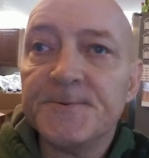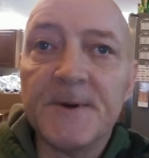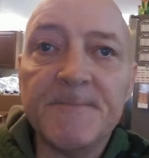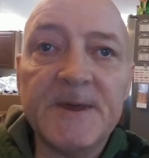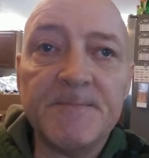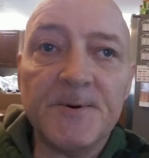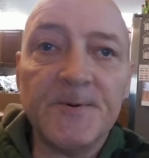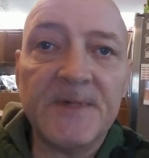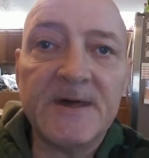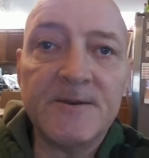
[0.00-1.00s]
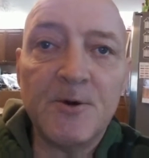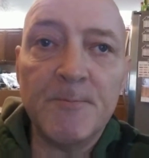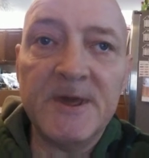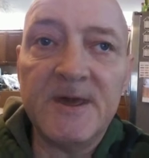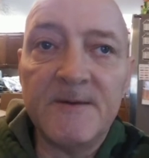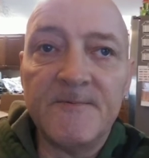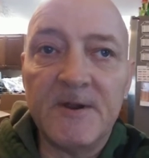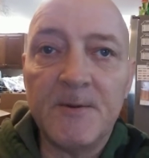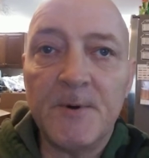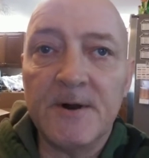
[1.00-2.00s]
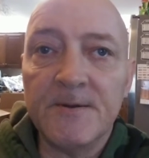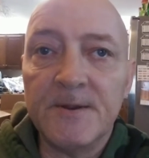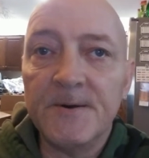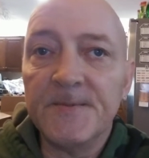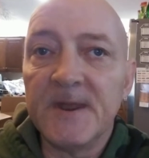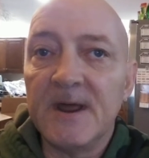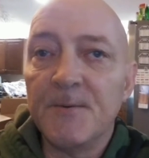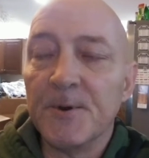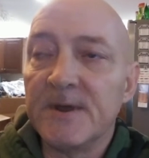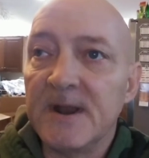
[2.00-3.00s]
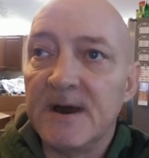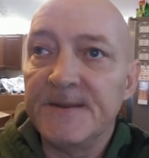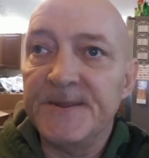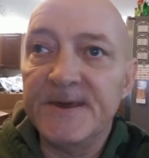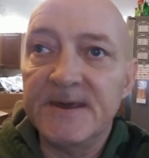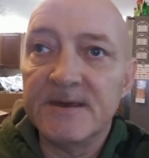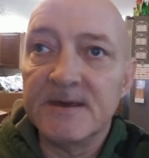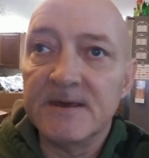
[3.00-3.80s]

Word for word: Some people that know me very well know that I work in IT,